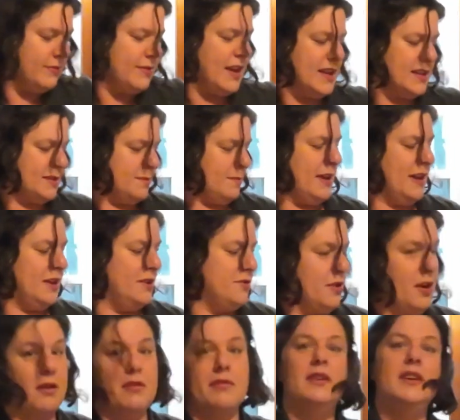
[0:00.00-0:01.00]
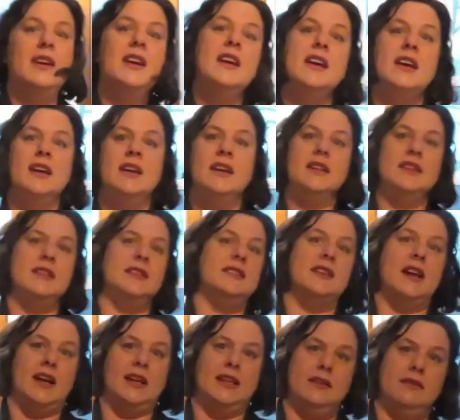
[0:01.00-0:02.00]
That's my intro.
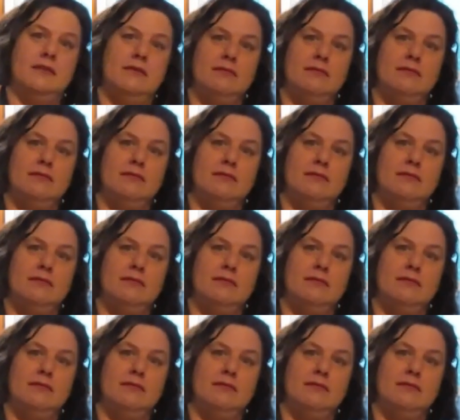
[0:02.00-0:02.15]
Done.